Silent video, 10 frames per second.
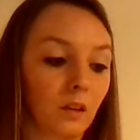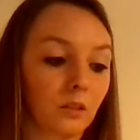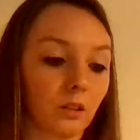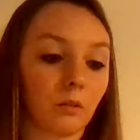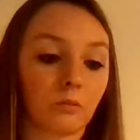
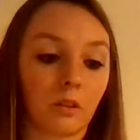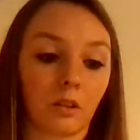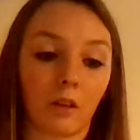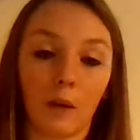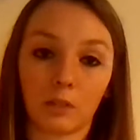So
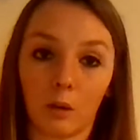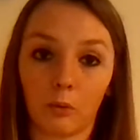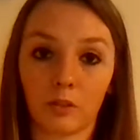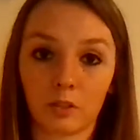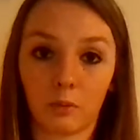the laptop
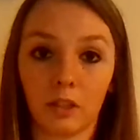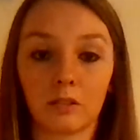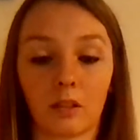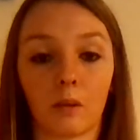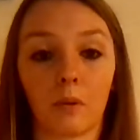will explain
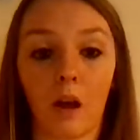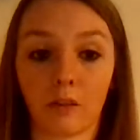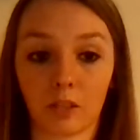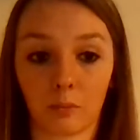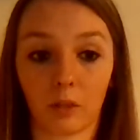some, and I'll
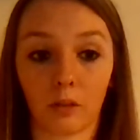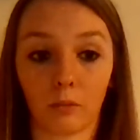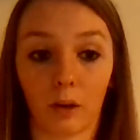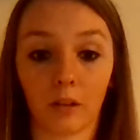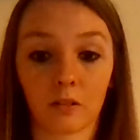explain the
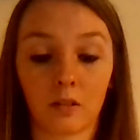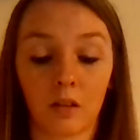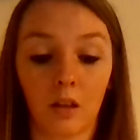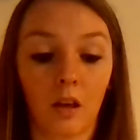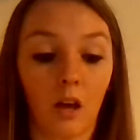rest.
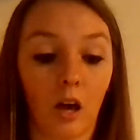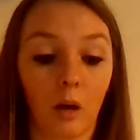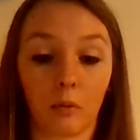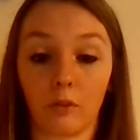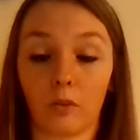
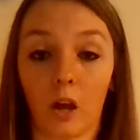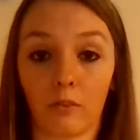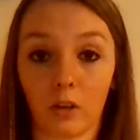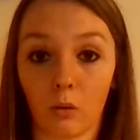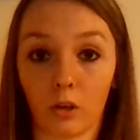But if you have
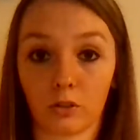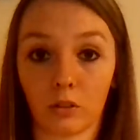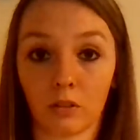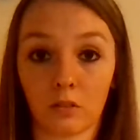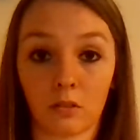any
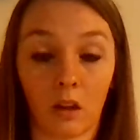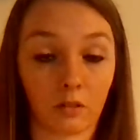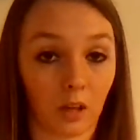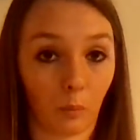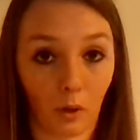questions, I'll
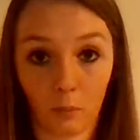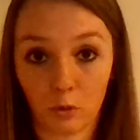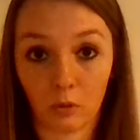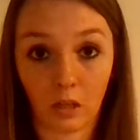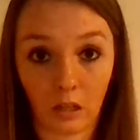stop what I'm
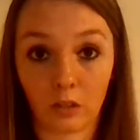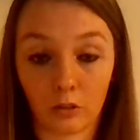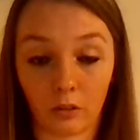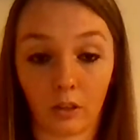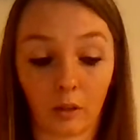doing and
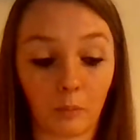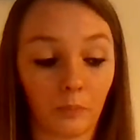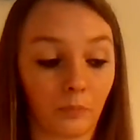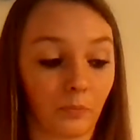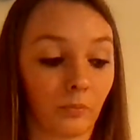answer them.
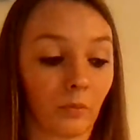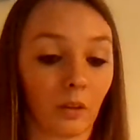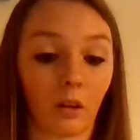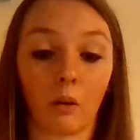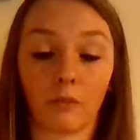
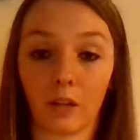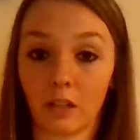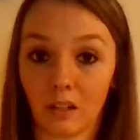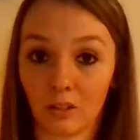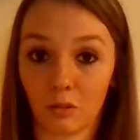Now, if I
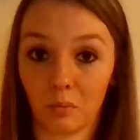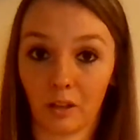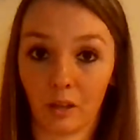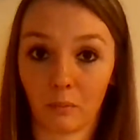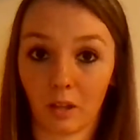needed to
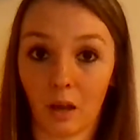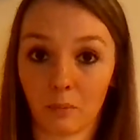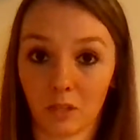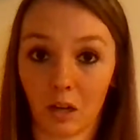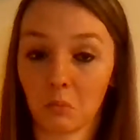plug in my
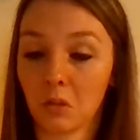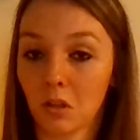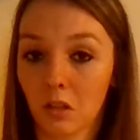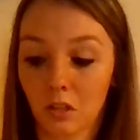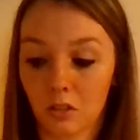laptop,
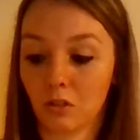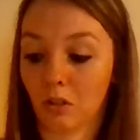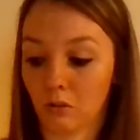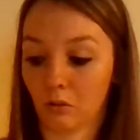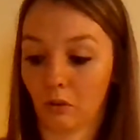should
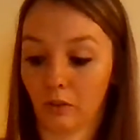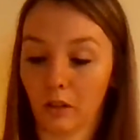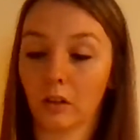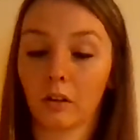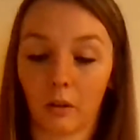I do it over
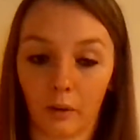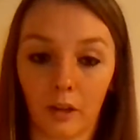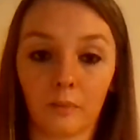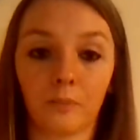here? Okay.